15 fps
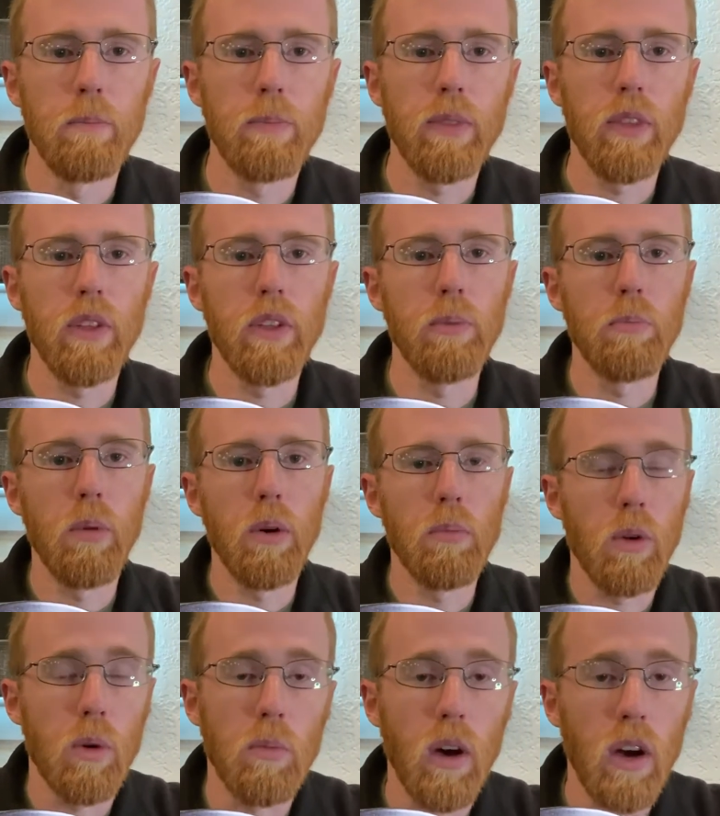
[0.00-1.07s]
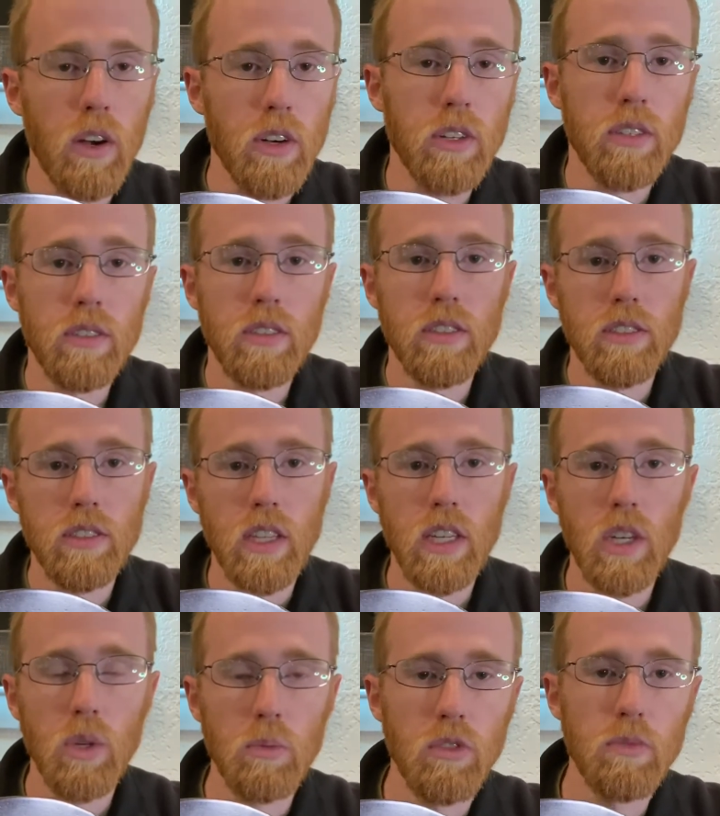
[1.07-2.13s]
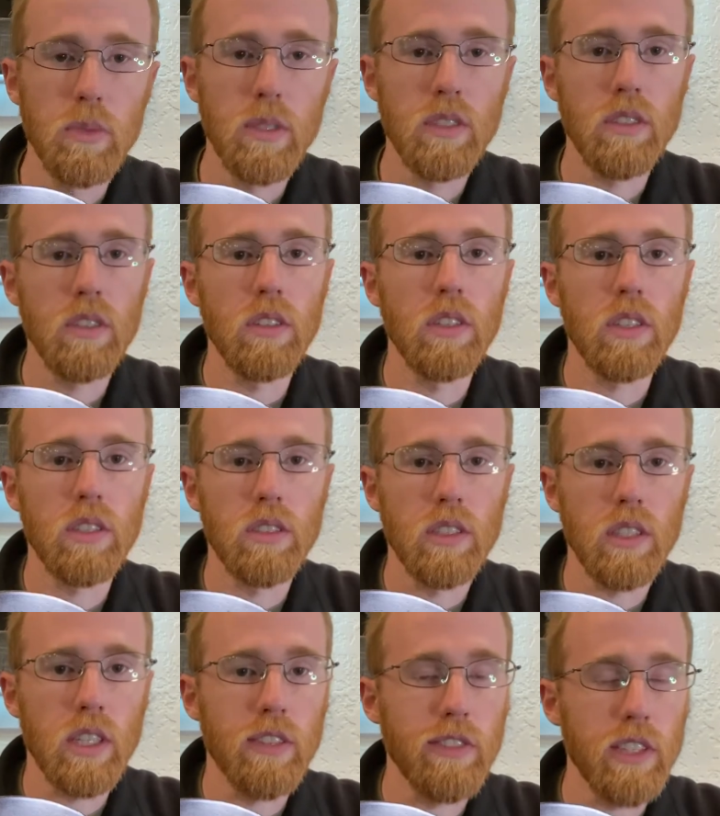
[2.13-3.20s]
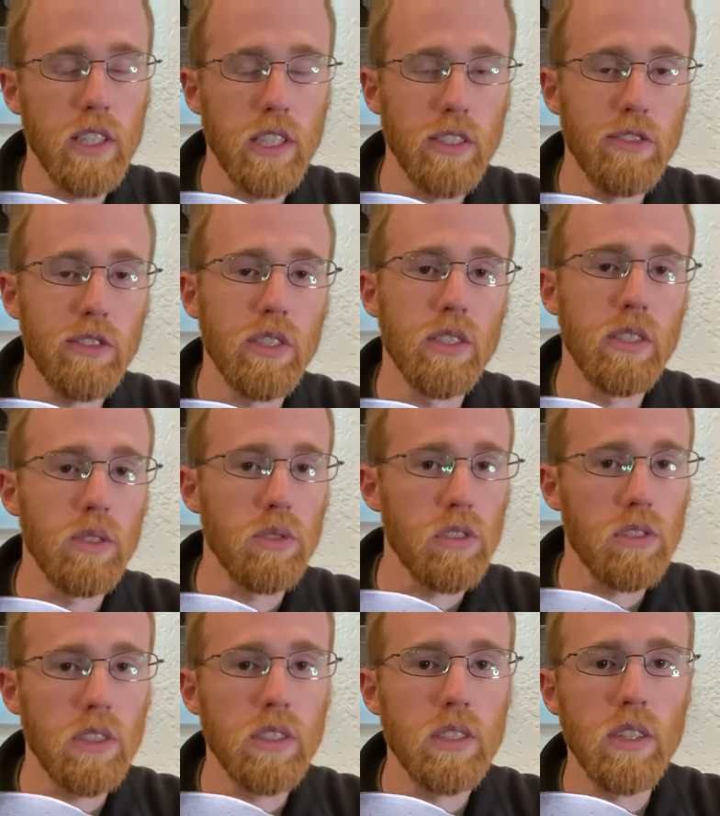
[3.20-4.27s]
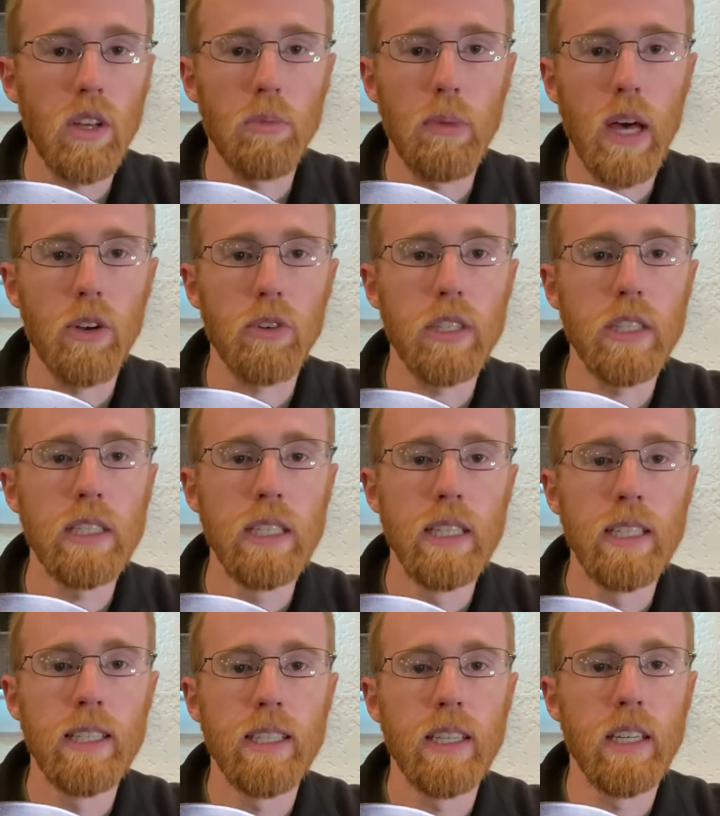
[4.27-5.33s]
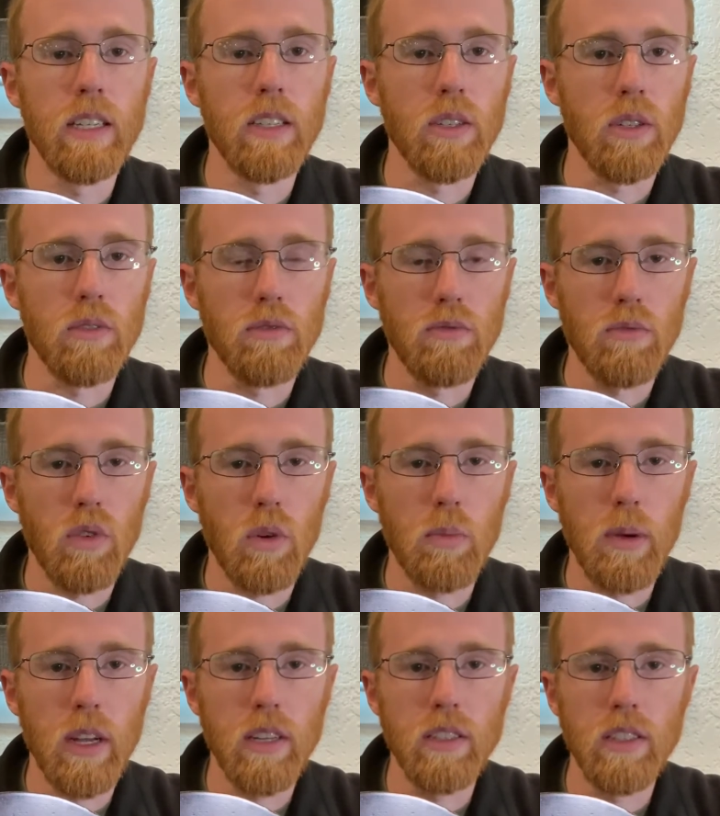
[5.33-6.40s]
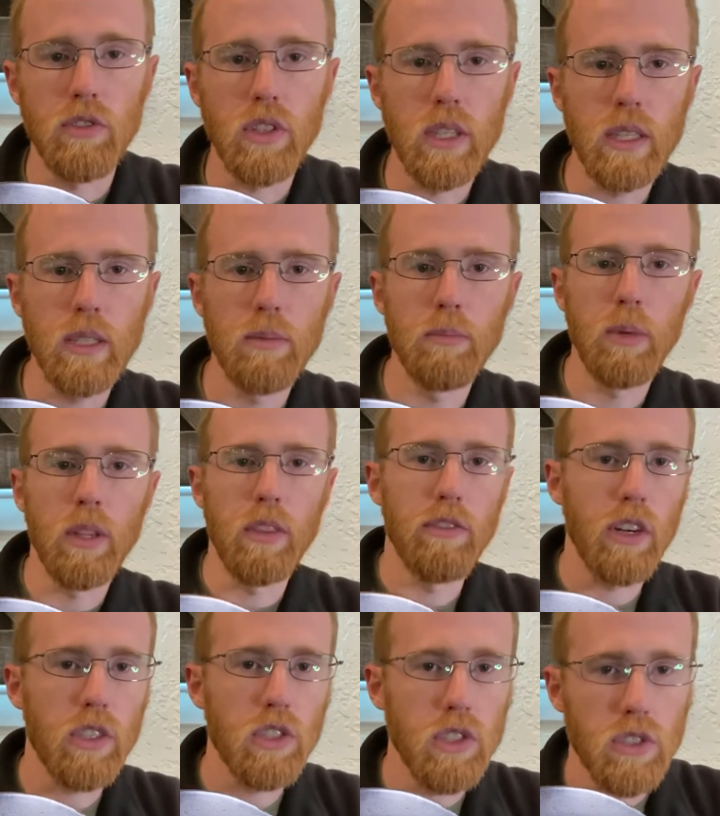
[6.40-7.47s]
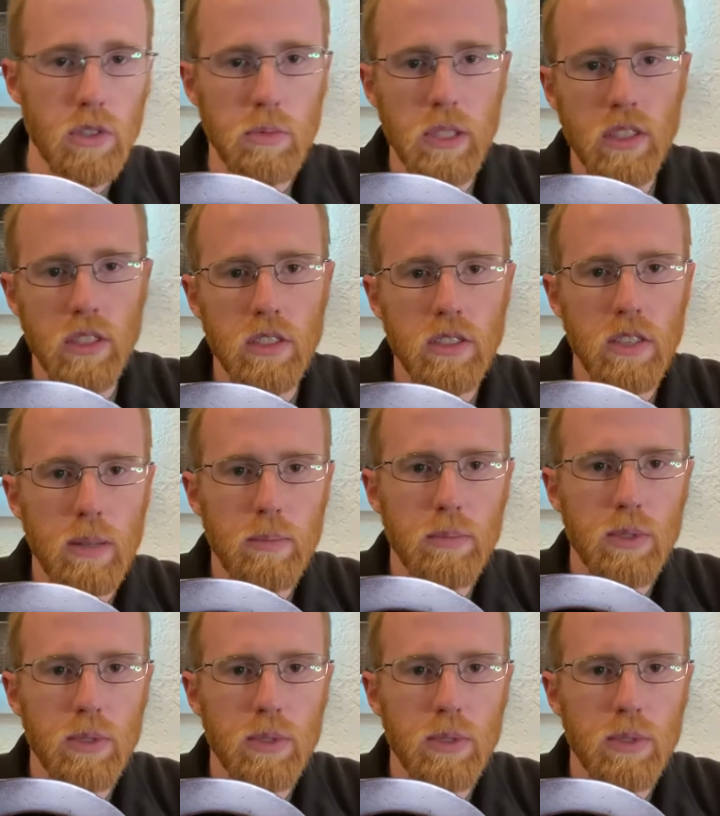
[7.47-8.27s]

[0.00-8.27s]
The more modern Seiko movements look significantly different, use a C-cell battery and are formatted differently, but the functions are basically the same.